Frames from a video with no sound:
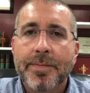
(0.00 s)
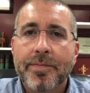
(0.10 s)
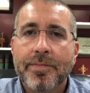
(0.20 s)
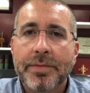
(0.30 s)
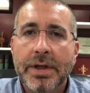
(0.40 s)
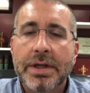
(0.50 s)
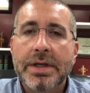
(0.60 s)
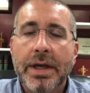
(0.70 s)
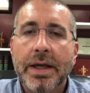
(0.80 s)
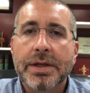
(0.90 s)
that He
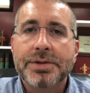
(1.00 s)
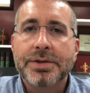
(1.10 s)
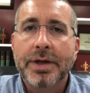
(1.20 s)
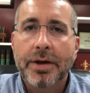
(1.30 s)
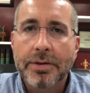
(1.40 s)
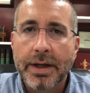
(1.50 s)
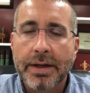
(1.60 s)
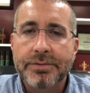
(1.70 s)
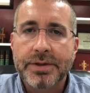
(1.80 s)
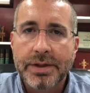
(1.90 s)
has our
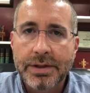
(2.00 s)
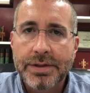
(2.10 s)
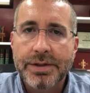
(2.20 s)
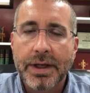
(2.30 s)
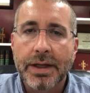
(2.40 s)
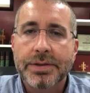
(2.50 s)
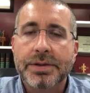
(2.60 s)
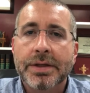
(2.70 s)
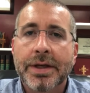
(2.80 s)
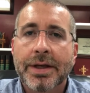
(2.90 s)
lives in His
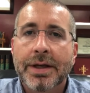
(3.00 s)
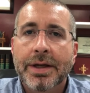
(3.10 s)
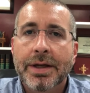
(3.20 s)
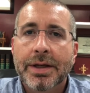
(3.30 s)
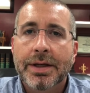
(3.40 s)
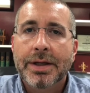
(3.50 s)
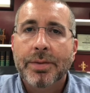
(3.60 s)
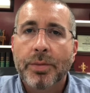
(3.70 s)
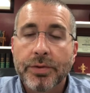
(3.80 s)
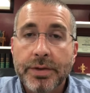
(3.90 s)
hands,
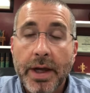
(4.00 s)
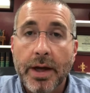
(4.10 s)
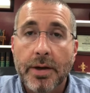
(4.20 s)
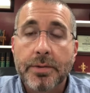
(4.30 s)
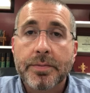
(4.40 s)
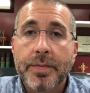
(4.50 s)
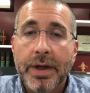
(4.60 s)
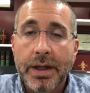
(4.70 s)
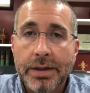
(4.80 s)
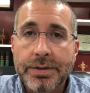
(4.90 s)
both now
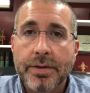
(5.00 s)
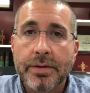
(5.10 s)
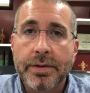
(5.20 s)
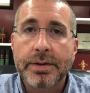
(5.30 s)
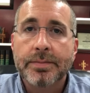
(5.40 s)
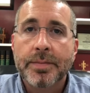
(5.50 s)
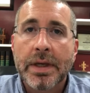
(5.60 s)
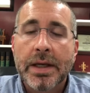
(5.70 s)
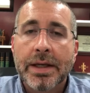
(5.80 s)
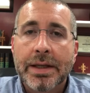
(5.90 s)
and eternally.
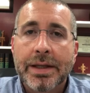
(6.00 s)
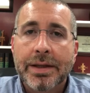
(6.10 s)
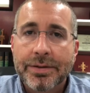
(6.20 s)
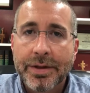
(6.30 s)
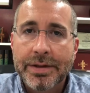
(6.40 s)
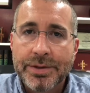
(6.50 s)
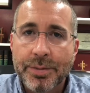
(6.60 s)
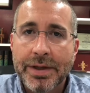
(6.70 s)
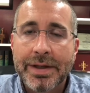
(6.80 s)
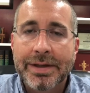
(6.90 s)
Thanks
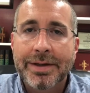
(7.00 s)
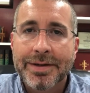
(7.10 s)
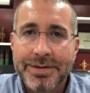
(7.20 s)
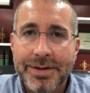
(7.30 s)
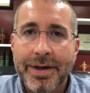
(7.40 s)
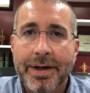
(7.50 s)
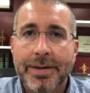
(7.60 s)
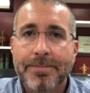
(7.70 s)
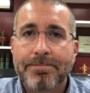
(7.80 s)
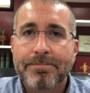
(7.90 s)
be to
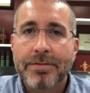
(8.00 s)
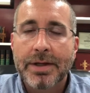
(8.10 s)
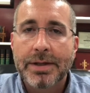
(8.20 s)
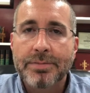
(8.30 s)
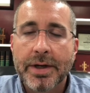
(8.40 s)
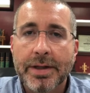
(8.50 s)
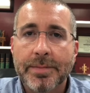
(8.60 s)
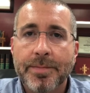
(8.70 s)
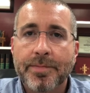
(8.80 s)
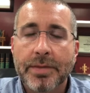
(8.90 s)
God. Amen.
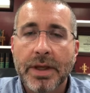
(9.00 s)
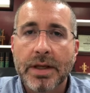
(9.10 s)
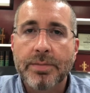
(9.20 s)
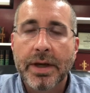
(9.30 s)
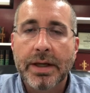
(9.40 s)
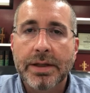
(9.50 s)
Amen. And